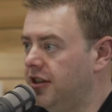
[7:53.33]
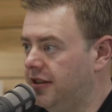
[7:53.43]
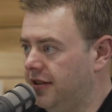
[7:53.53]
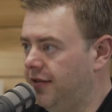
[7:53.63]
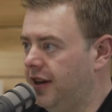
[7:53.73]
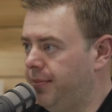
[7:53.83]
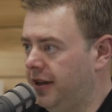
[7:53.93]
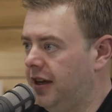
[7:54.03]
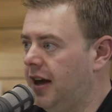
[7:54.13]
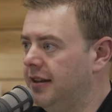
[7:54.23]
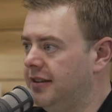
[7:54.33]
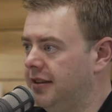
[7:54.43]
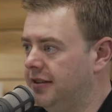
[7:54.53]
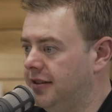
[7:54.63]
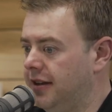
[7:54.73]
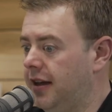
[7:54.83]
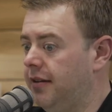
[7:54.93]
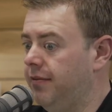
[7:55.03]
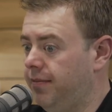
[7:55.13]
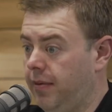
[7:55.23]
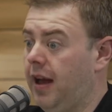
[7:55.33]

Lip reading: into developing the content and